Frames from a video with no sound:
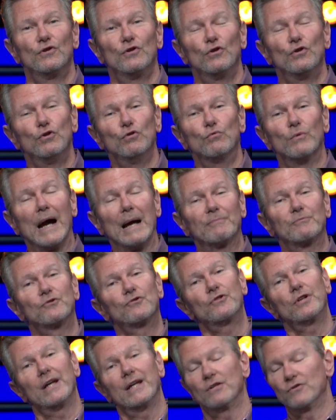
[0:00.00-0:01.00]
who wraps
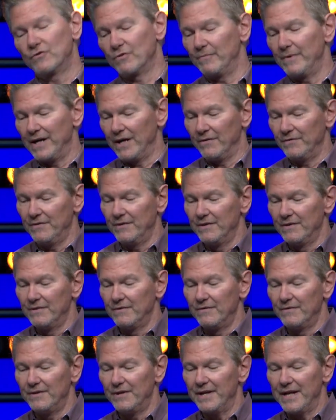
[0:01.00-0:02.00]
chains around
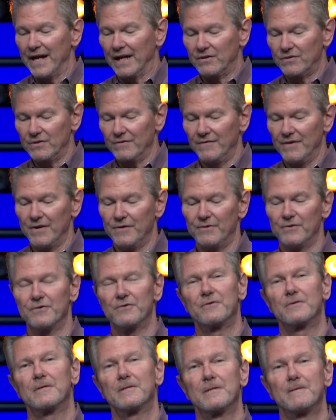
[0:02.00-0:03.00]
the necks of
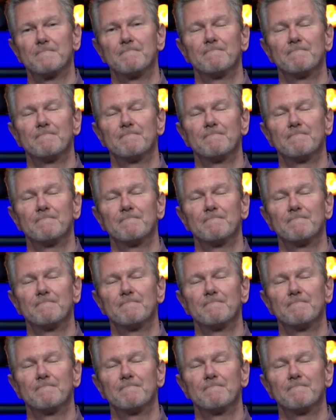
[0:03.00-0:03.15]
others.